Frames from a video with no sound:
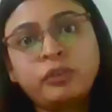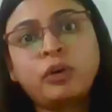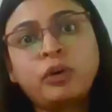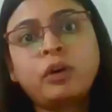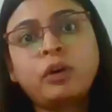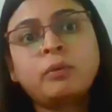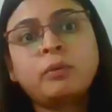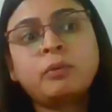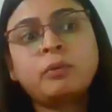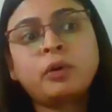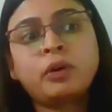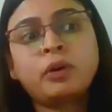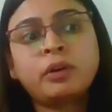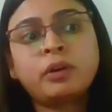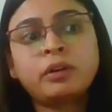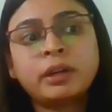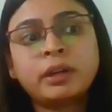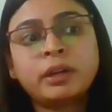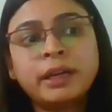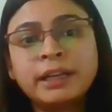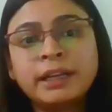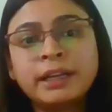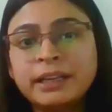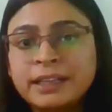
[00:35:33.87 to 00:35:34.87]
reform,
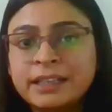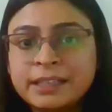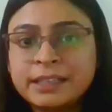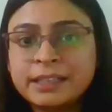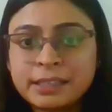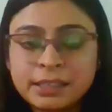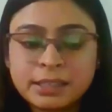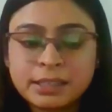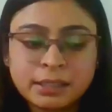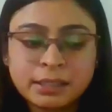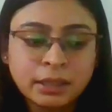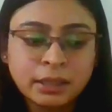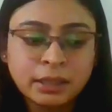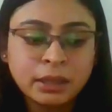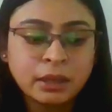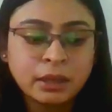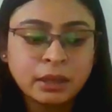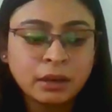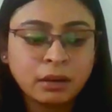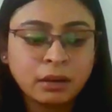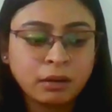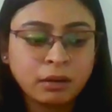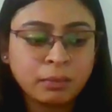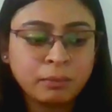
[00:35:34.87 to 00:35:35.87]
or at least
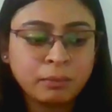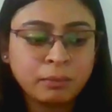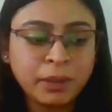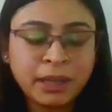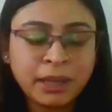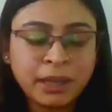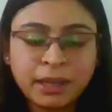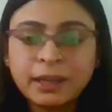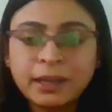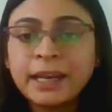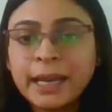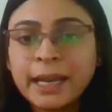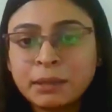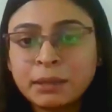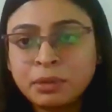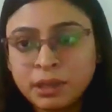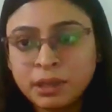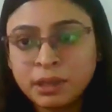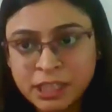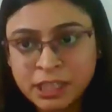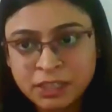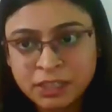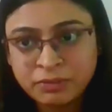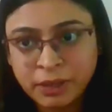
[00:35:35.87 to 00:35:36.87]
making
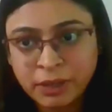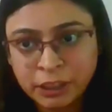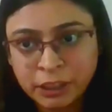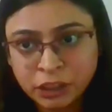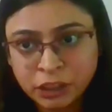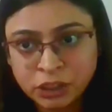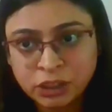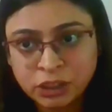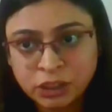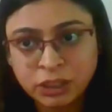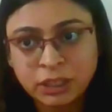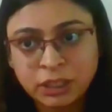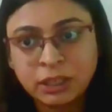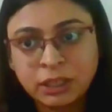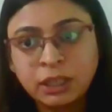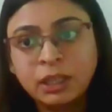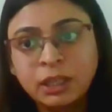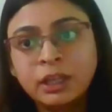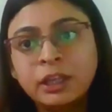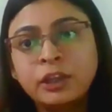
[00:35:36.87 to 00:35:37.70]
libraries functional.